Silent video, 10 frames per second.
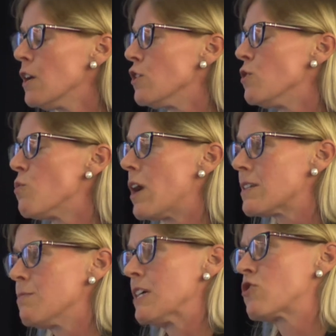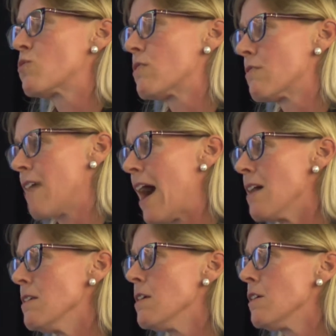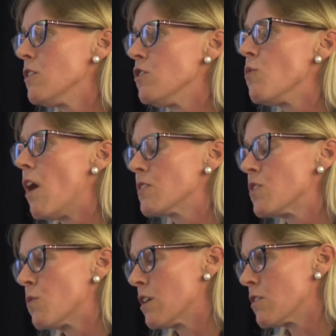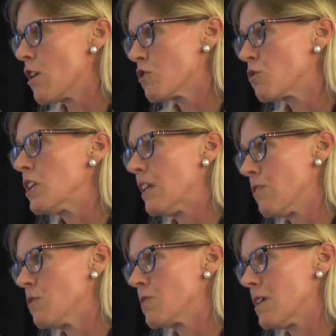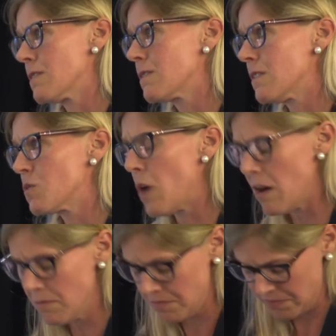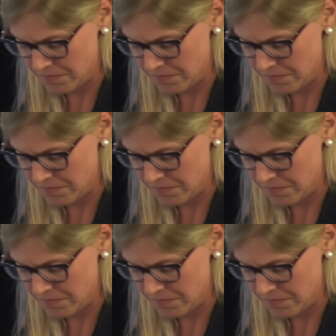you'd want to make sure that you also are screening those lists as well.